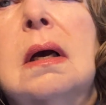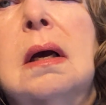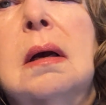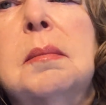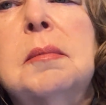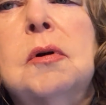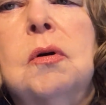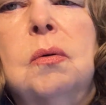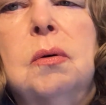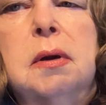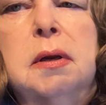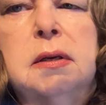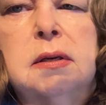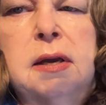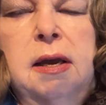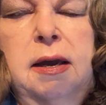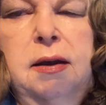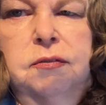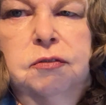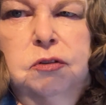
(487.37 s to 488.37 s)
I'm going to
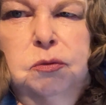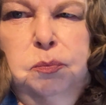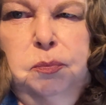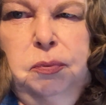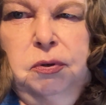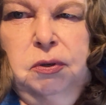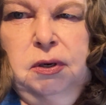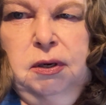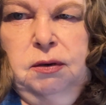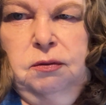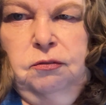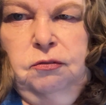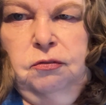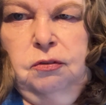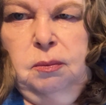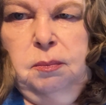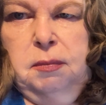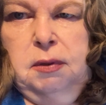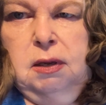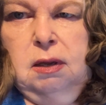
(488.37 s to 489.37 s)
have to put in
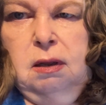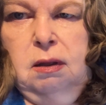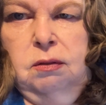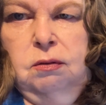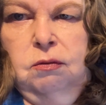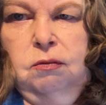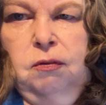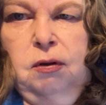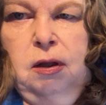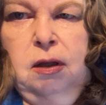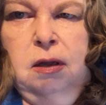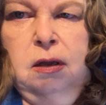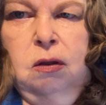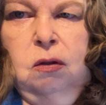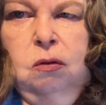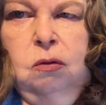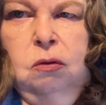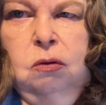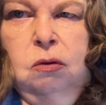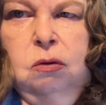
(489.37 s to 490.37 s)
from the other vial.